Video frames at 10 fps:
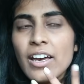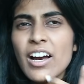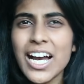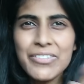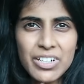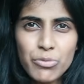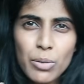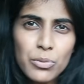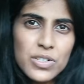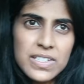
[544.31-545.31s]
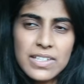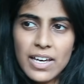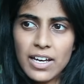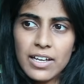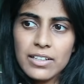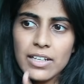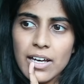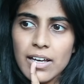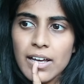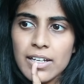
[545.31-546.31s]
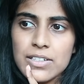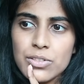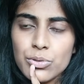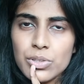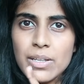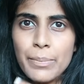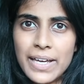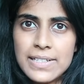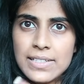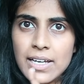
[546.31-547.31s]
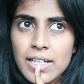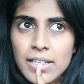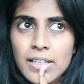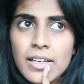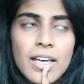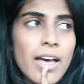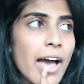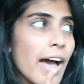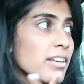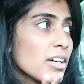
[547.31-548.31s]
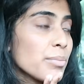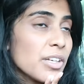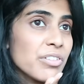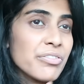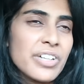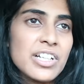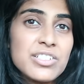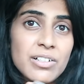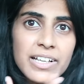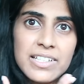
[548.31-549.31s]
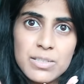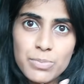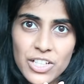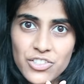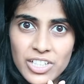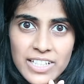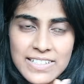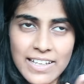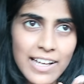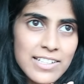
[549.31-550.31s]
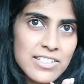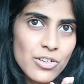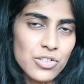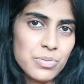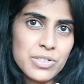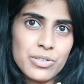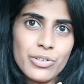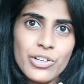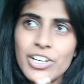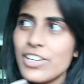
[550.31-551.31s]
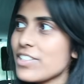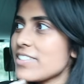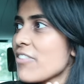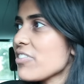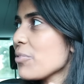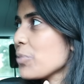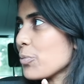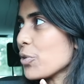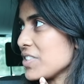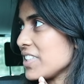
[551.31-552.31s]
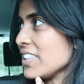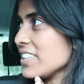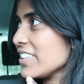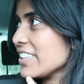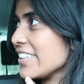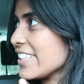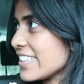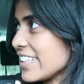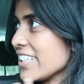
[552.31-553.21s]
I have to have one more scan, and it's called the PET scan, and I'm being referred to like a specialist cancer hospital. So it's everything we wanted, isn't it?